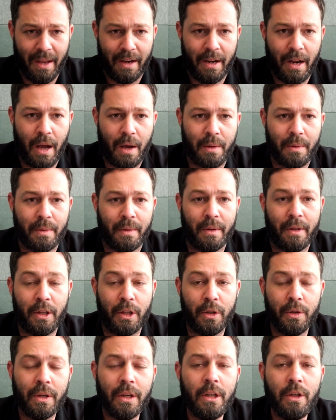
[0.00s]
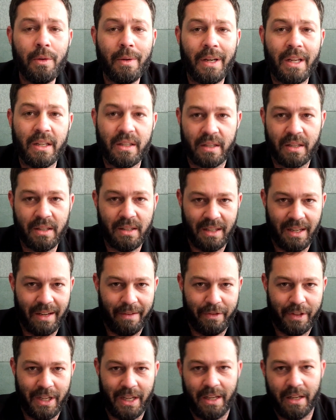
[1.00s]
Now, you can do an instant
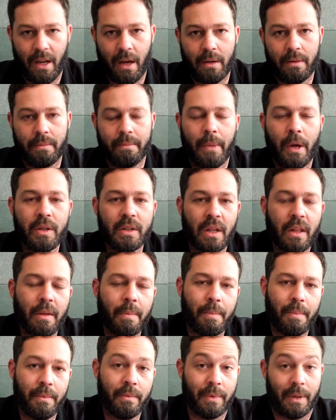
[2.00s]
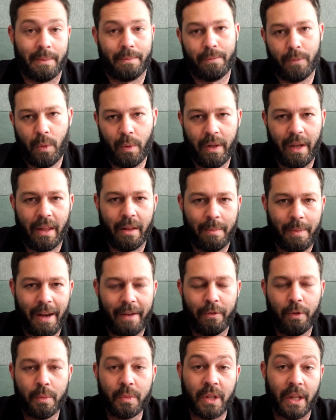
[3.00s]
EFT. Now, all the other
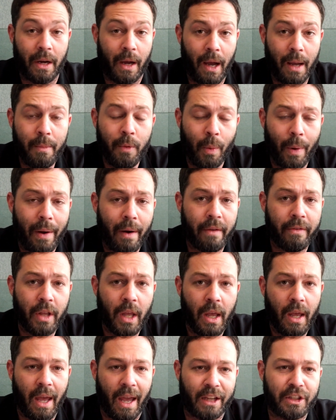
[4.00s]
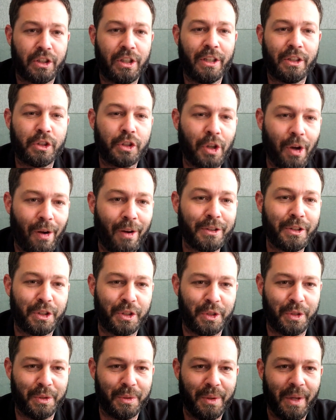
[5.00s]
platforms that I'm aware of actually
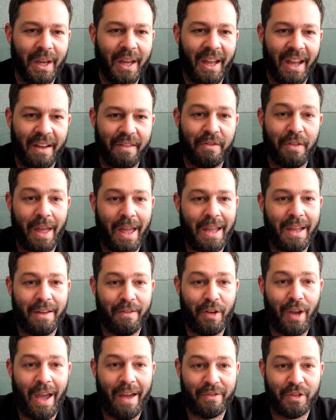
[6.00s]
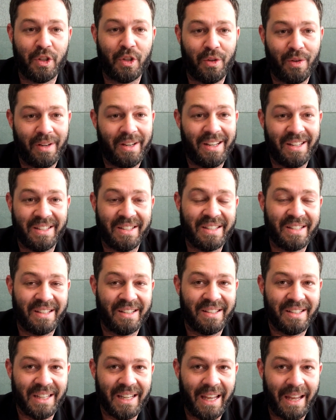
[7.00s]
charge you if you have to do an
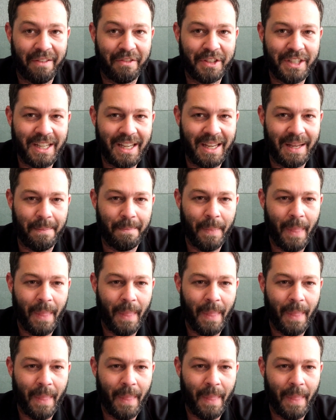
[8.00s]
instant EFT.